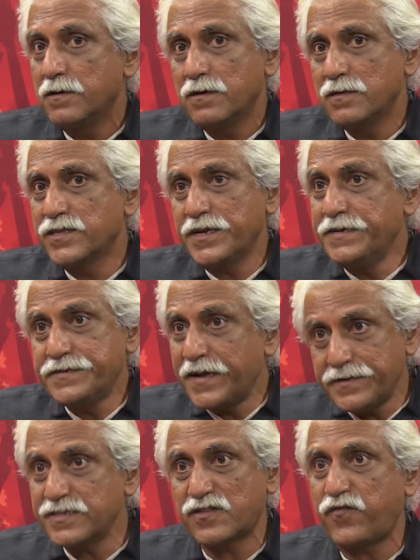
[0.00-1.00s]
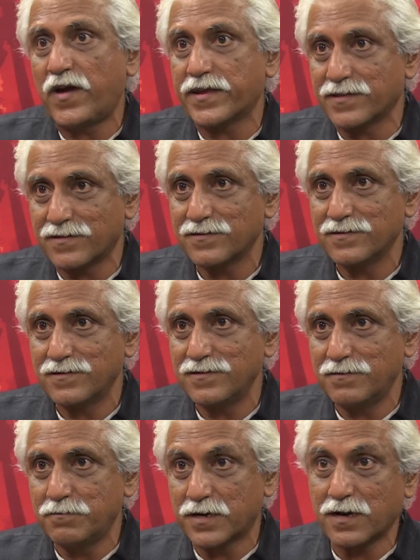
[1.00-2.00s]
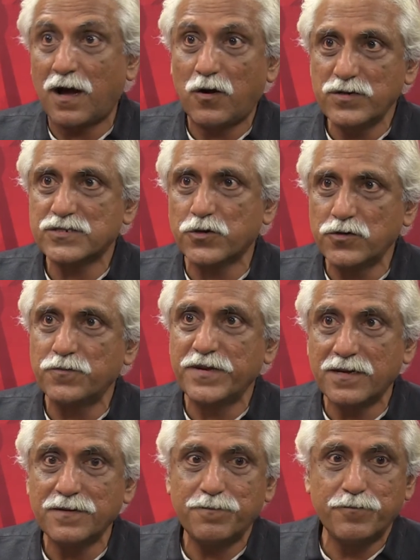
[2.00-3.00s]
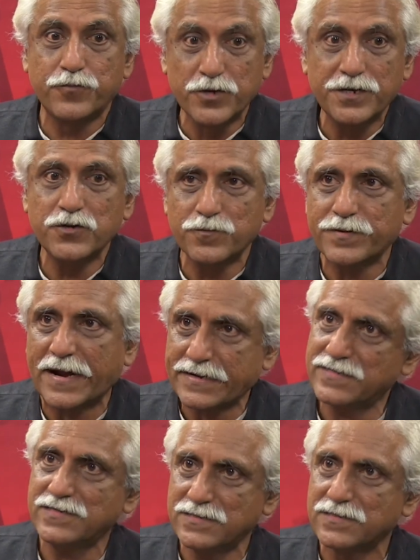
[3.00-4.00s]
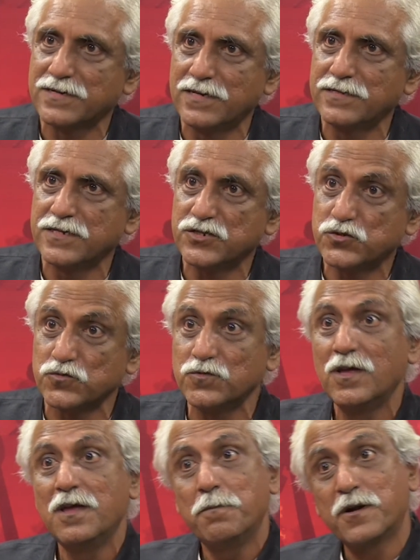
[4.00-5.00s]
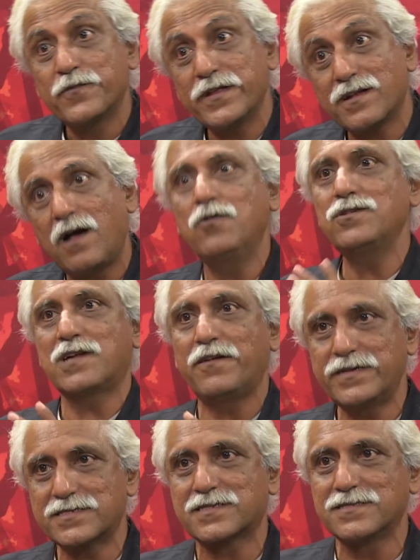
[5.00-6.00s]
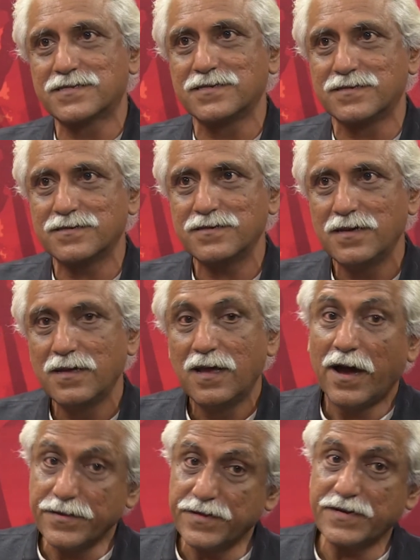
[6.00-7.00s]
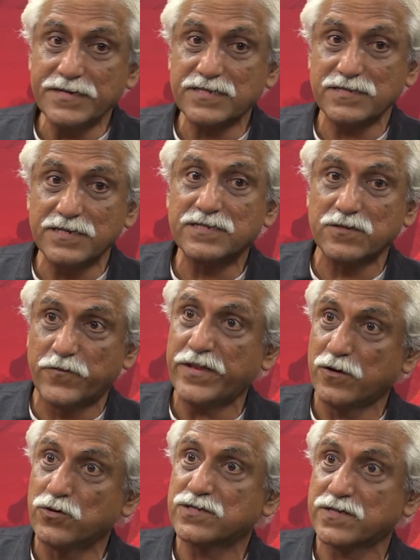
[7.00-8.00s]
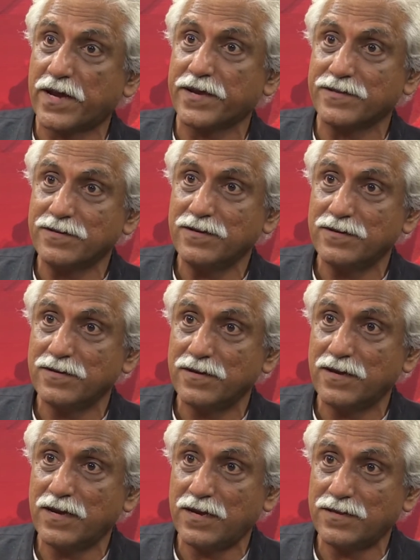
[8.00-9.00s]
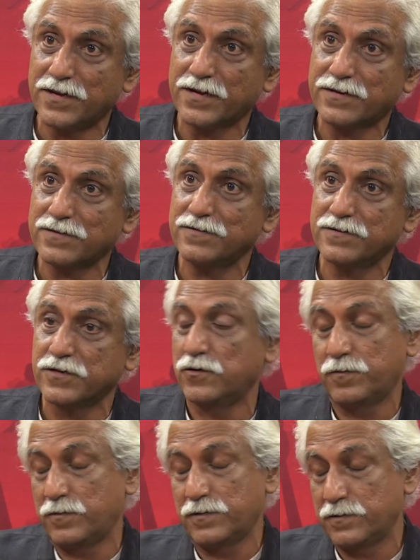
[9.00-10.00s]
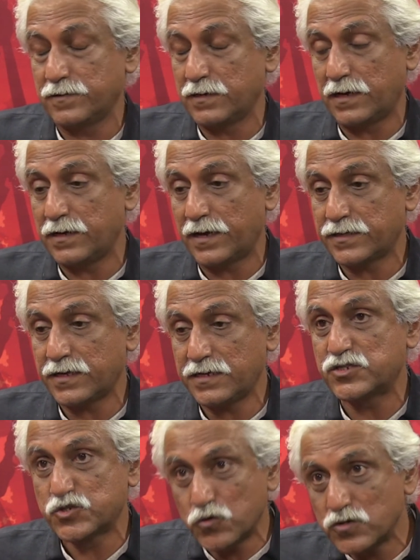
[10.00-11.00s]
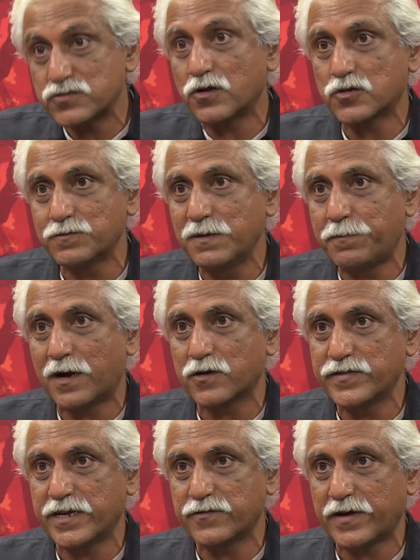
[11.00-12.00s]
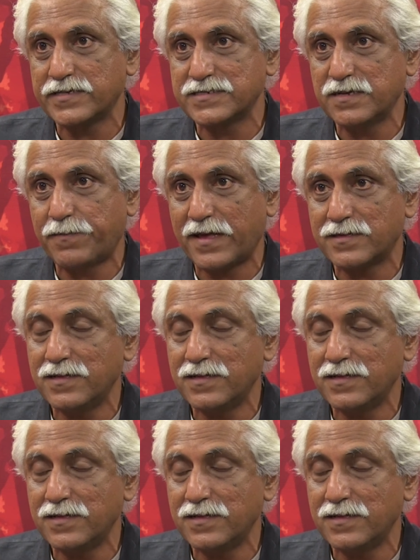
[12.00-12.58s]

The intent is fine, but how it's going to be put into practice is really the issue. But where Rahul Dravid is concerned, I think it's a very good sign. That I think he chose not to be part of the advisory panel.